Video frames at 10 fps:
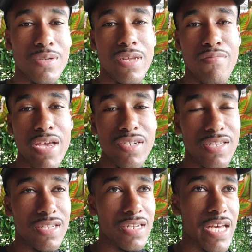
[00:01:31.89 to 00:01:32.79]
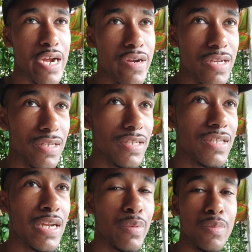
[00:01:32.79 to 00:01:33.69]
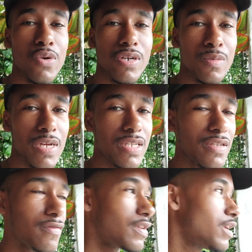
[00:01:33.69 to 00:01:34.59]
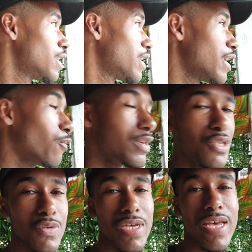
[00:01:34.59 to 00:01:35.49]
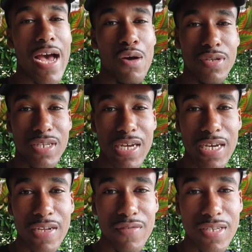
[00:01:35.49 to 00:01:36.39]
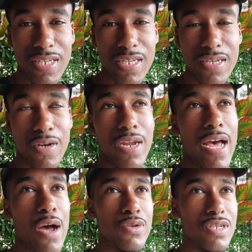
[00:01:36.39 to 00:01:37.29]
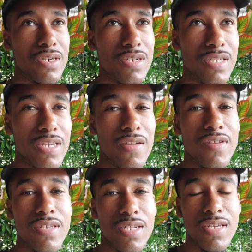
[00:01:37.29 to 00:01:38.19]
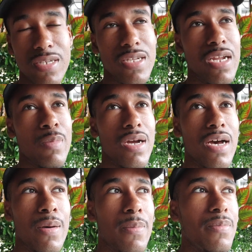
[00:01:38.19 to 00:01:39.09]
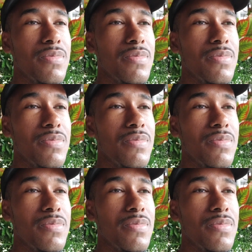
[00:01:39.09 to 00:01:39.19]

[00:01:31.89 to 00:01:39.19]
The major city areas is going to be more expensive, and once you get outside of the city, on the outskirts of the city, it's going to become